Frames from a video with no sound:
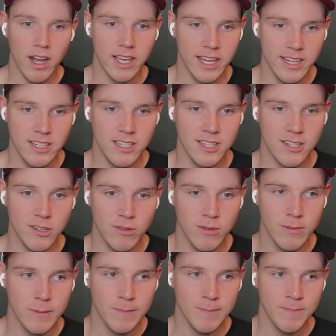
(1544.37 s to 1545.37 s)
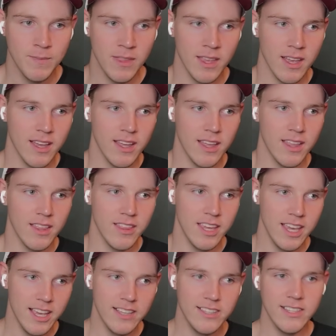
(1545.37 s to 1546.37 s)
into the
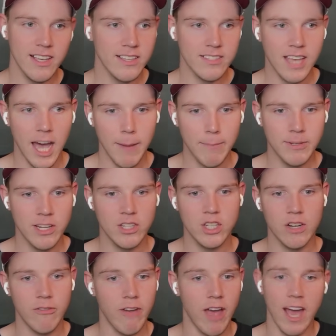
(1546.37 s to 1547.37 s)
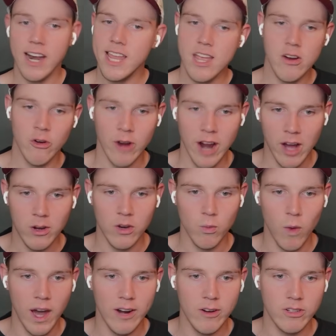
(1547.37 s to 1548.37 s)
easiest competition of any crowded
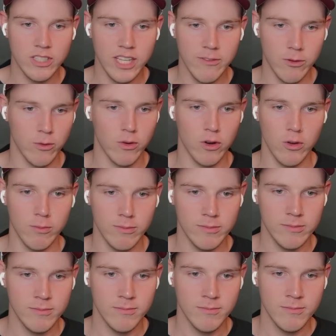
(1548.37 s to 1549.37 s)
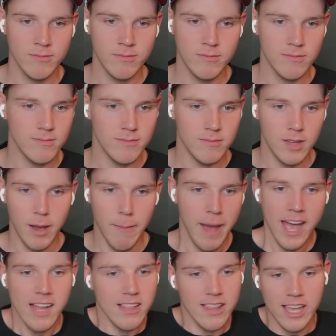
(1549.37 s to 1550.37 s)
wide receiver room
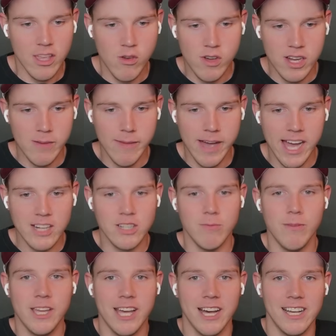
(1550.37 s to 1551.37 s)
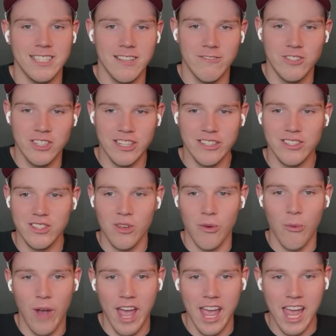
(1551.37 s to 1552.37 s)
like you could imagine because of just the
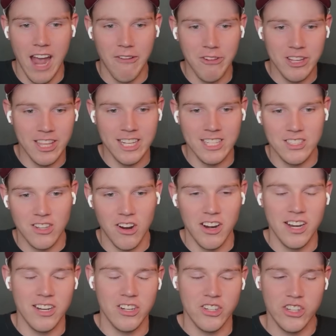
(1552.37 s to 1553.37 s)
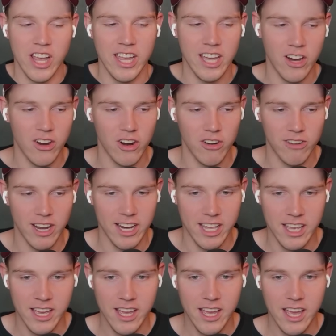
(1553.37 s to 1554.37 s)
way everything's starting to shake out
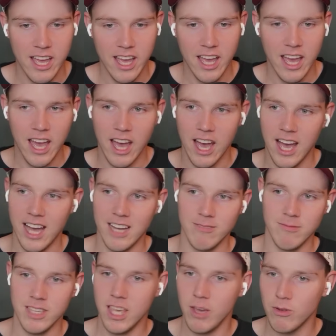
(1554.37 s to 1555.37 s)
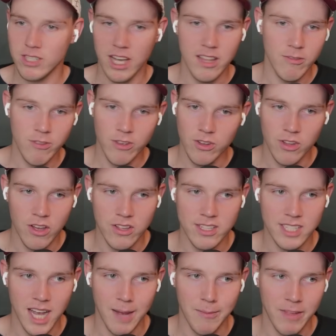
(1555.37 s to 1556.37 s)
already. He was on the field all
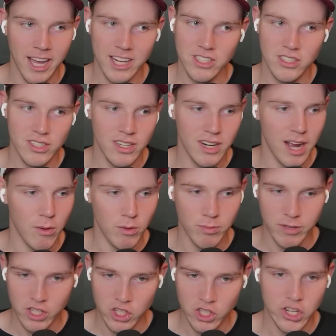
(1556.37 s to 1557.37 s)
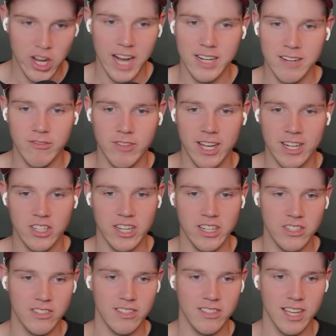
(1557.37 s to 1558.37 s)
the time last year. I would be shocked if that
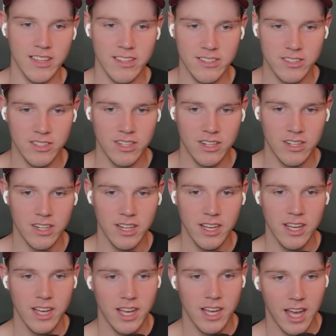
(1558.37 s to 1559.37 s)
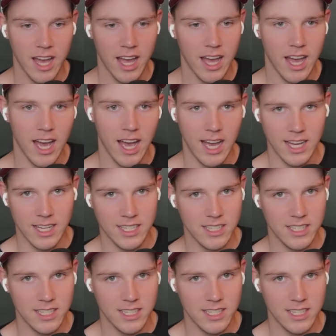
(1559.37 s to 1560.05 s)
changes again this year. I